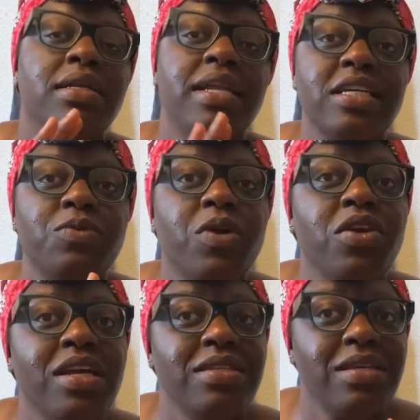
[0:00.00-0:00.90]
That's when
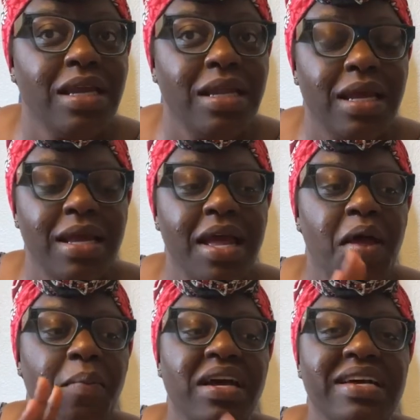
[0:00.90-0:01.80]
you need to eat it
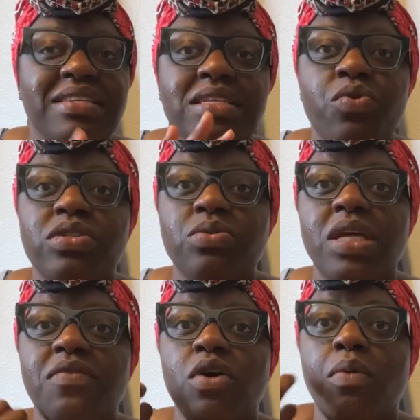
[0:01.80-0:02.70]
because it's going to
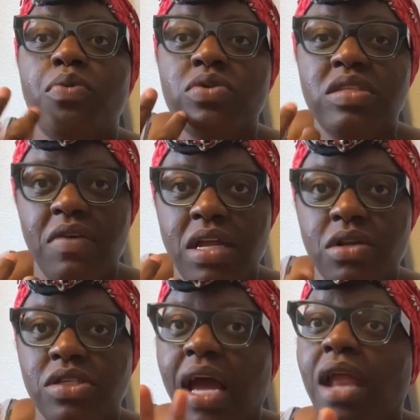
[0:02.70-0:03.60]
give you a boost of energy.